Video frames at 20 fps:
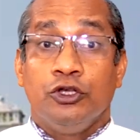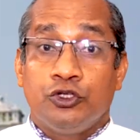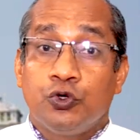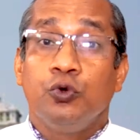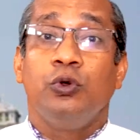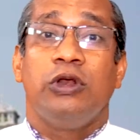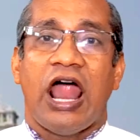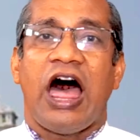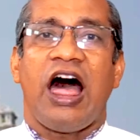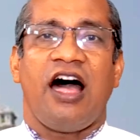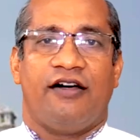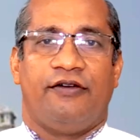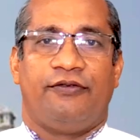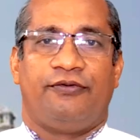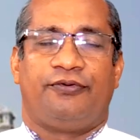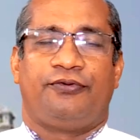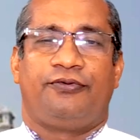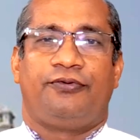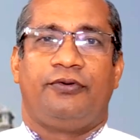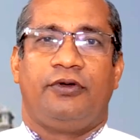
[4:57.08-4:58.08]
To
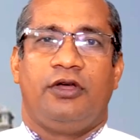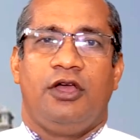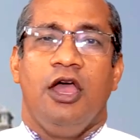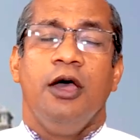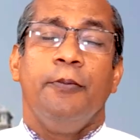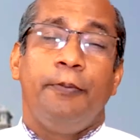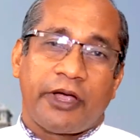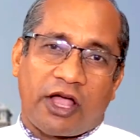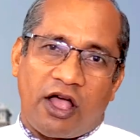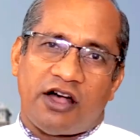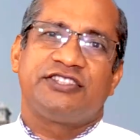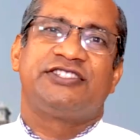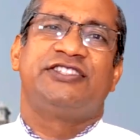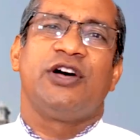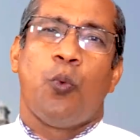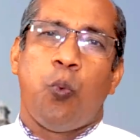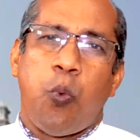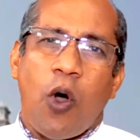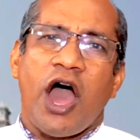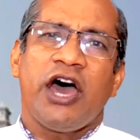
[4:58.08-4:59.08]
love. Because
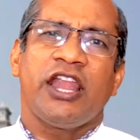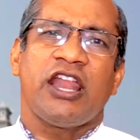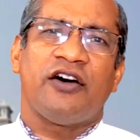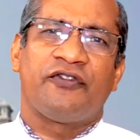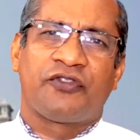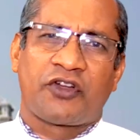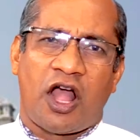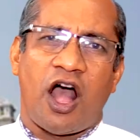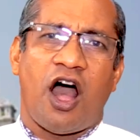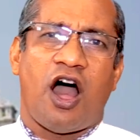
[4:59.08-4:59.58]
the word of